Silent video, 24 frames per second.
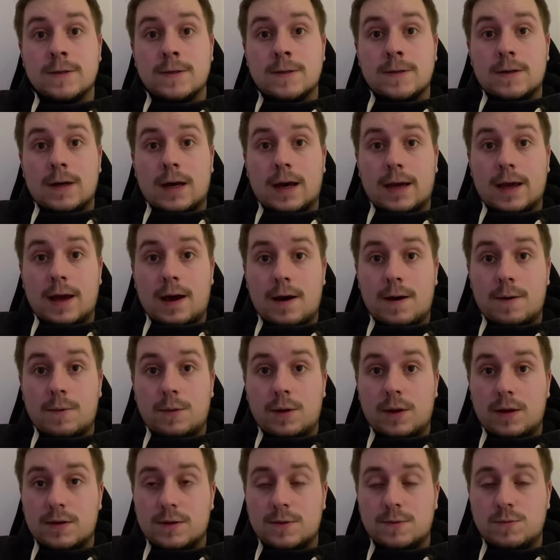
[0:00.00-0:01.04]
Hiya,
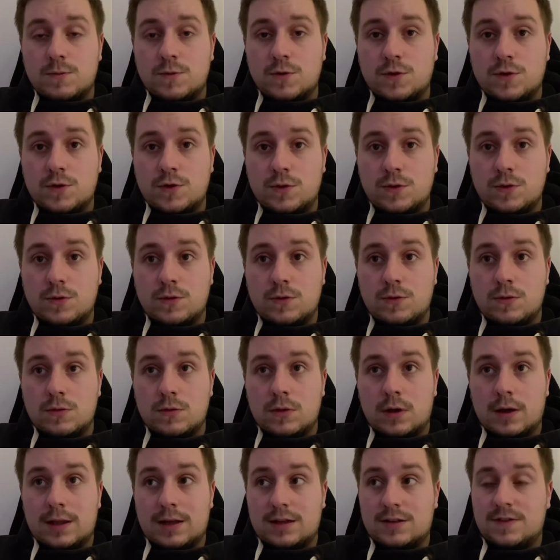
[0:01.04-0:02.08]
welcome to
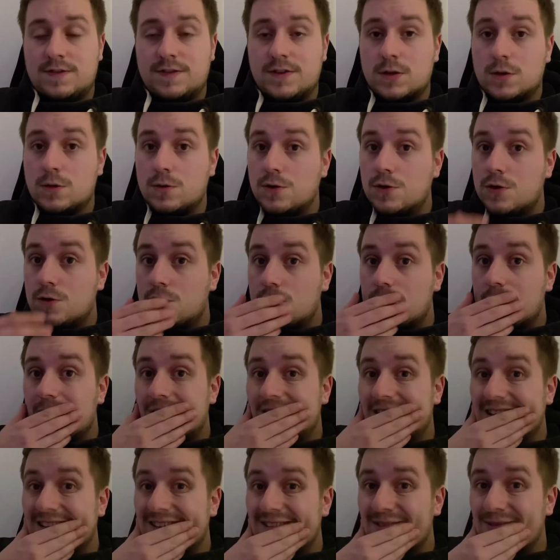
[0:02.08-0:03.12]
Electric Vehicle News
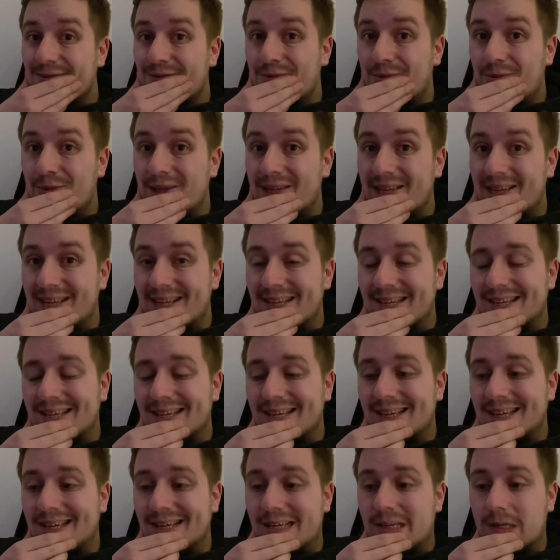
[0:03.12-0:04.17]
this week.
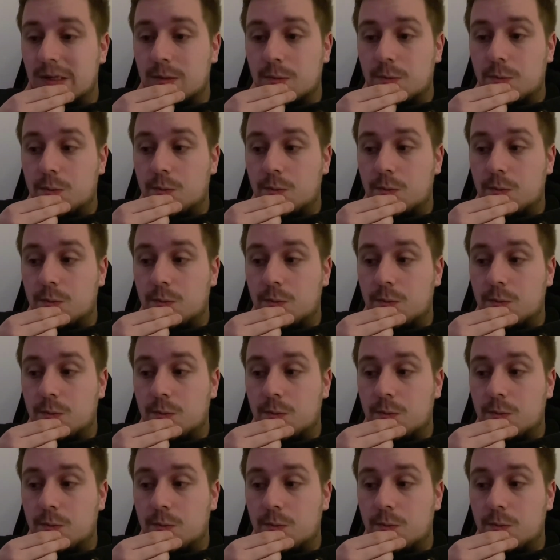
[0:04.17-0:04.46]
A